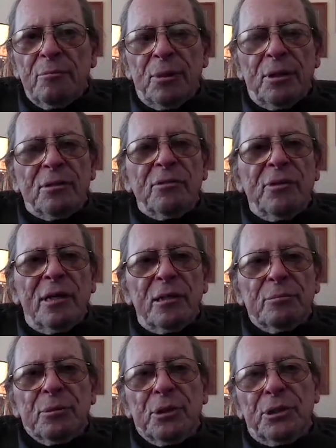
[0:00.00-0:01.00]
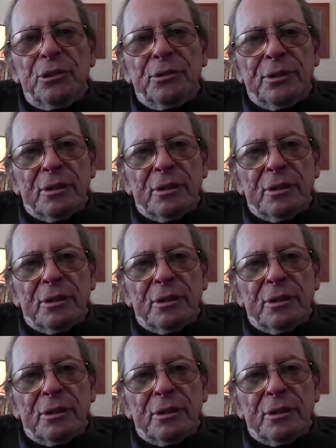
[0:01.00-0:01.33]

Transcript: being developed here